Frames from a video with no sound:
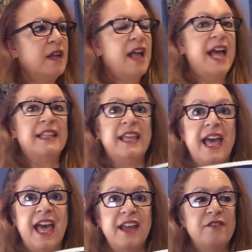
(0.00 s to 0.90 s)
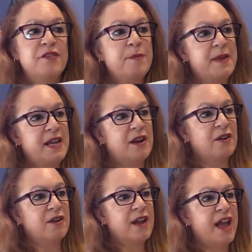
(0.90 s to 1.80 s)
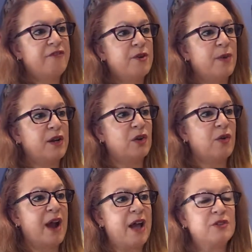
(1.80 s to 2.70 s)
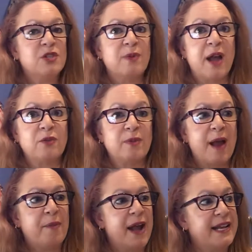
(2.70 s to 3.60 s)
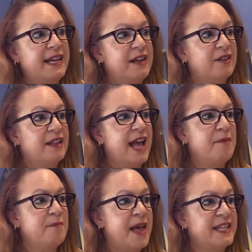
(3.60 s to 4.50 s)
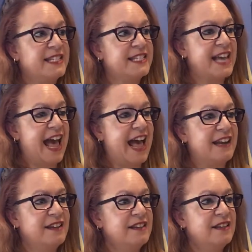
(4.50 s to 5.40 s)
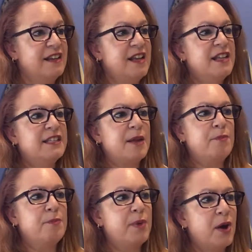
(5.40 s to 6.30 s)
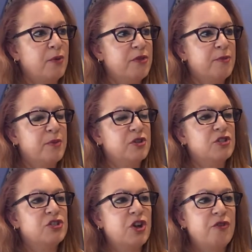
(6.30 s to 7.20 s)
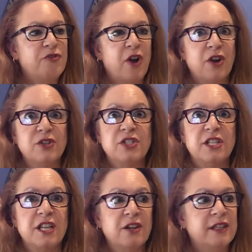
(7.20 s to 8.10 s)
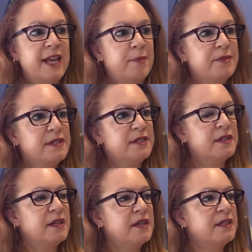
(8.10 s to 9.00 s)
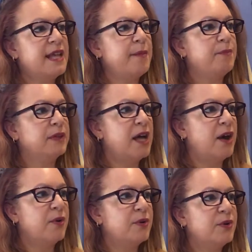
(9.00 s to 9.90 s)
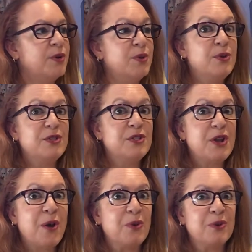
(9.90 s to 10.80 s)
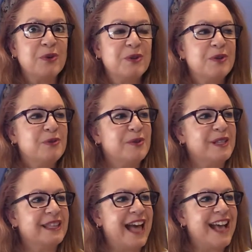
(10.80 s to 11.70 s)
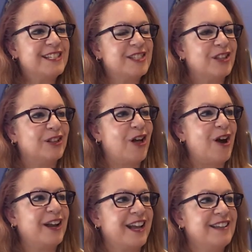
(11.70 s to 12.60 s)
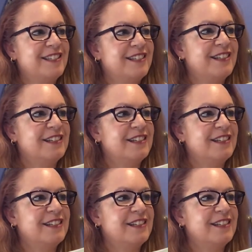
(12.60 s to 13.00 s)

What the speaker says: At the head of the pier, everyone crowds around Rabbi Neil and Ben's dad. They both put shofars to their lips. They blow. Whose note will last the longest?